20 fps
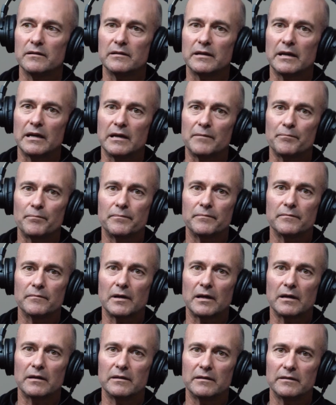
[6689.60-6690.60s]
Yeah.
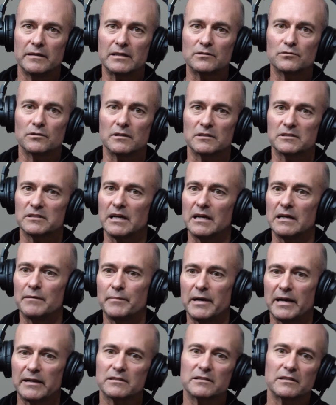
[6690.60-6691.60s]
That's what I say,
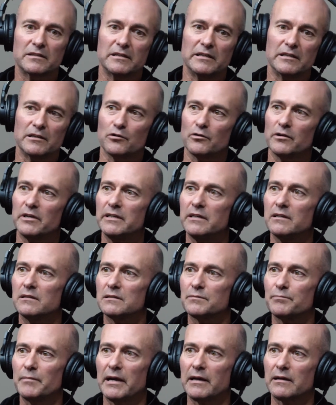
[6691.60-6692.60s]
back to the
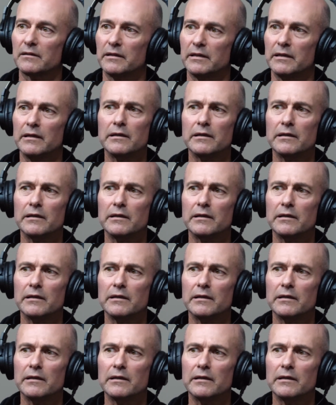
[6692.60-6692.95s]
ingredients back there.